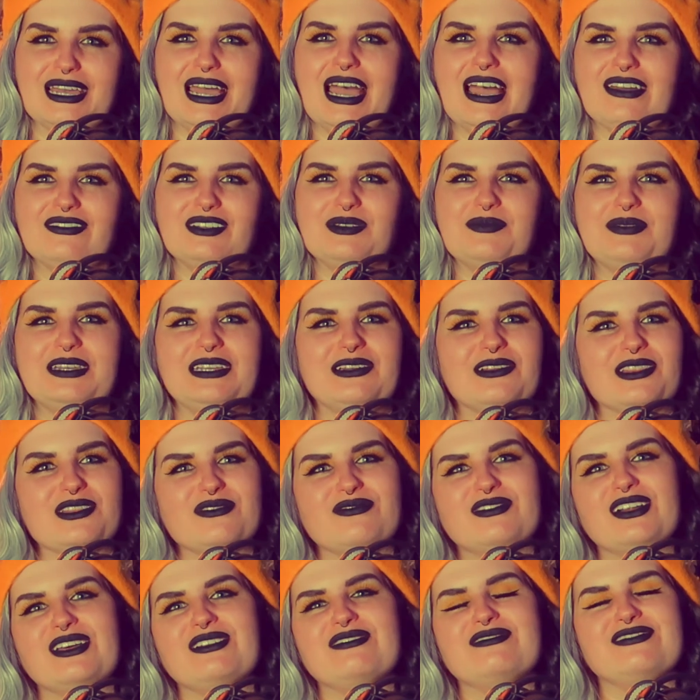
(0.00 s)
having been on the
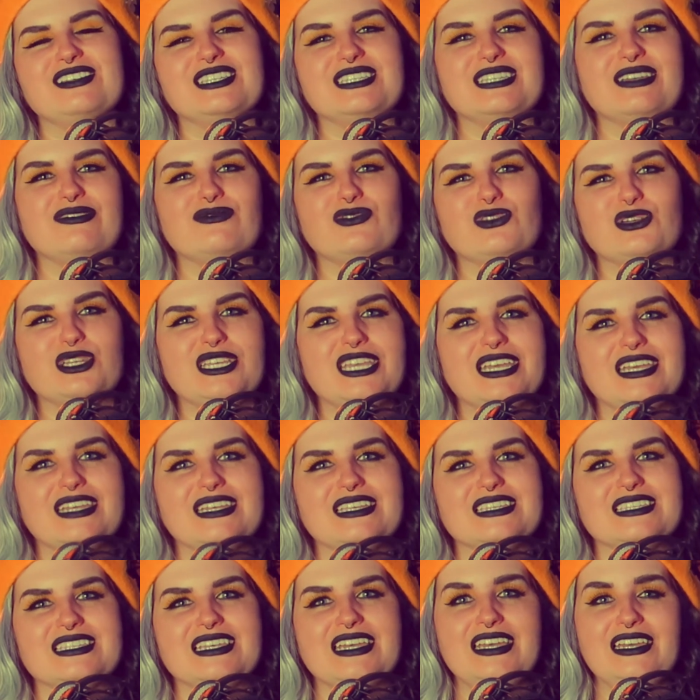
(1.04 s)
run for several
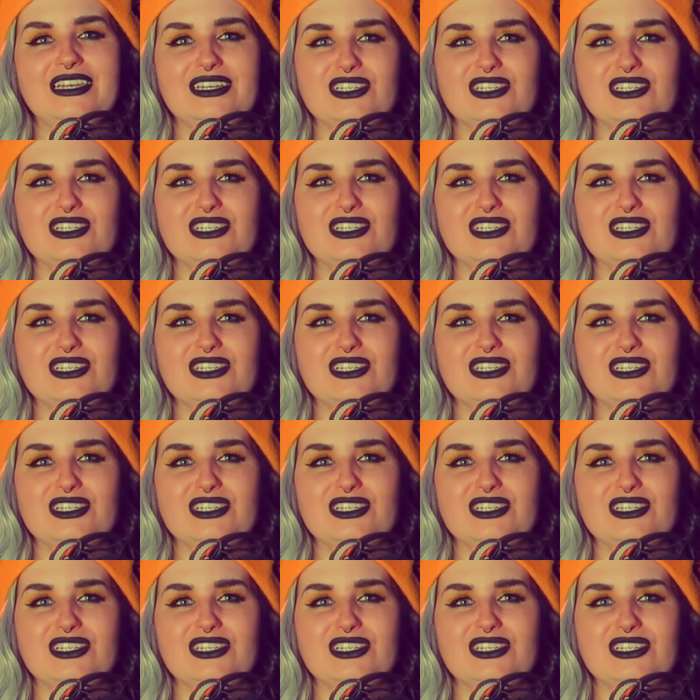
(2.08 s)
years,